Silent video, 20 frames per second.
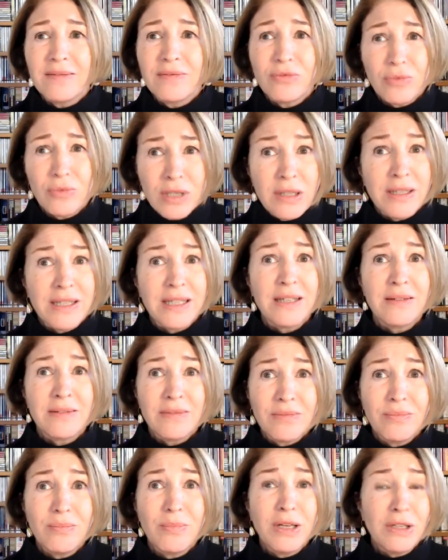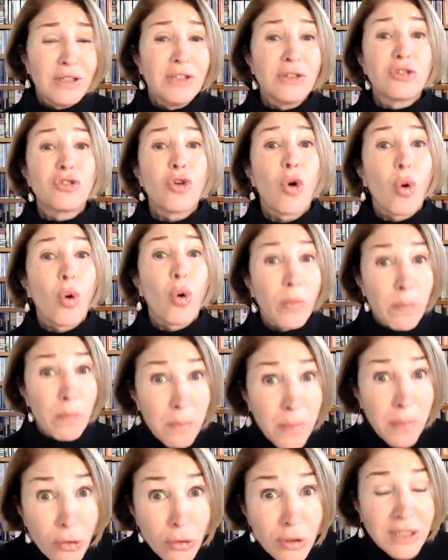really millions or
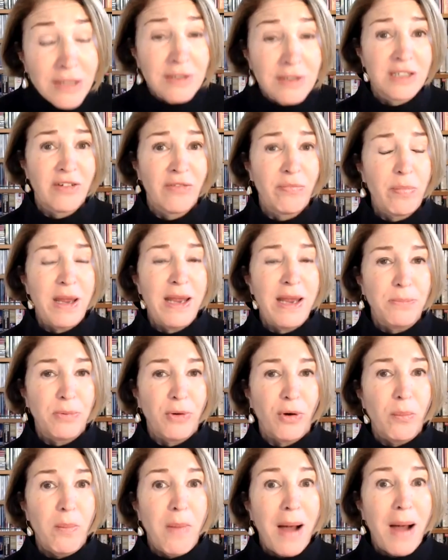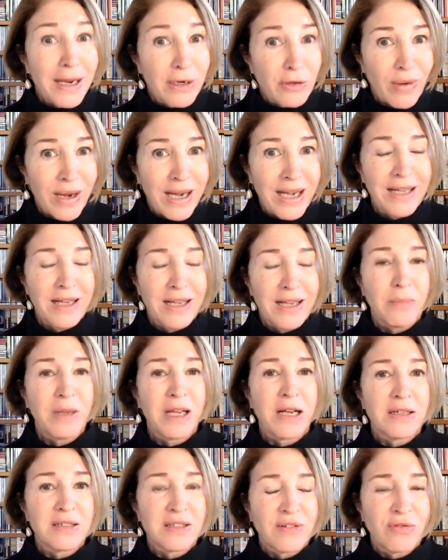billions of people migrating
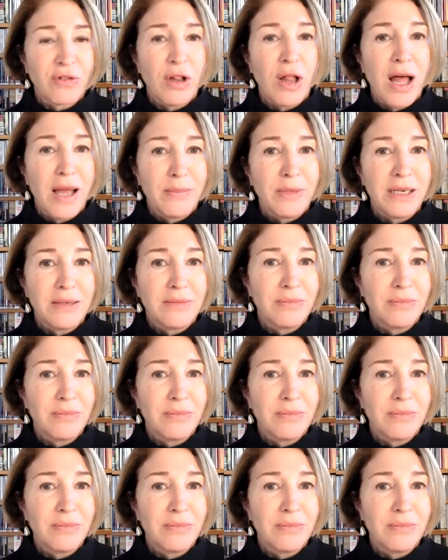because of climate,